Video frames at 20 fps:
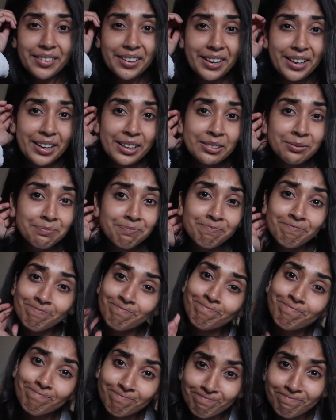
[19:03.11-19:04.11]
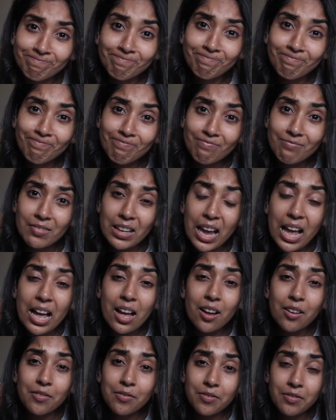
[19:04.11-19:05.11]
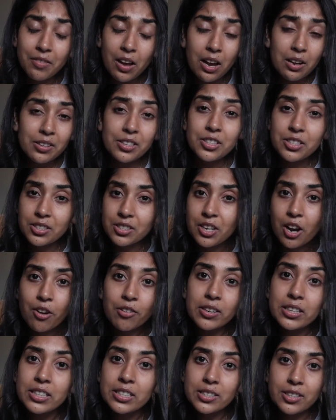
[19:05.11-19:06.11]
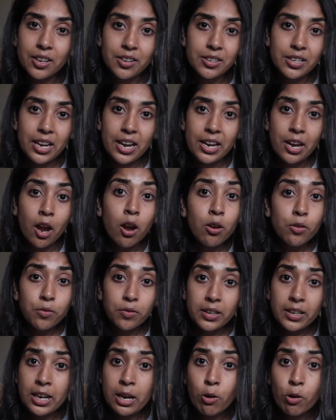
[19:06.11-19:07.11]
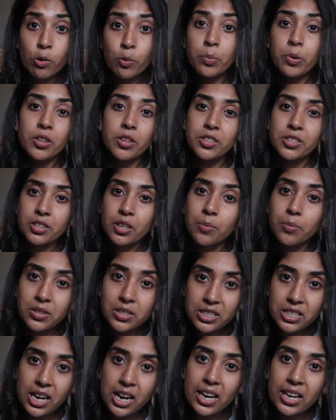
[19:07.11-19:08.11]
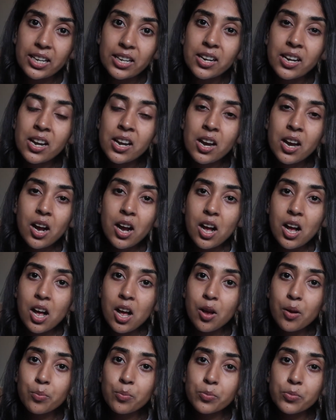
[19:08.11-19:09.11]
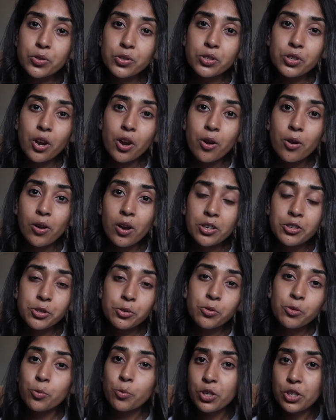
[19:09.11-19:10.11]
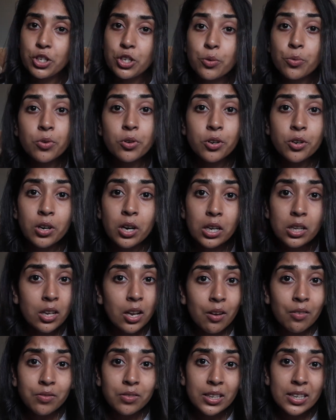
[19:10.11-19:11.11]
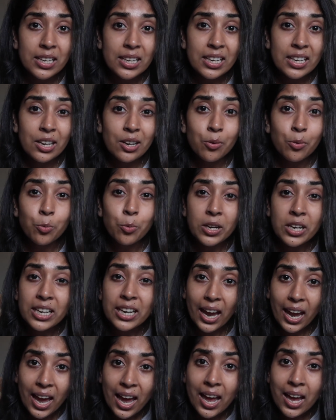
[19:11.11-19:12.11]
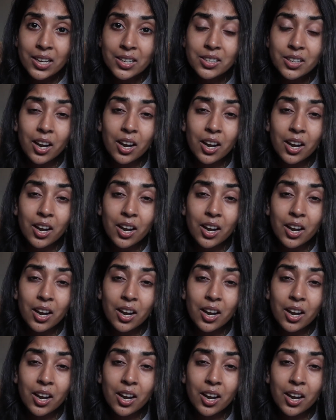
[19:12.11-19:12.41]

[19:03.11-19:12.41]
This is currently Sunday. Hopefully I'll put this up today. So I just want to wish you all a lovely week ahead.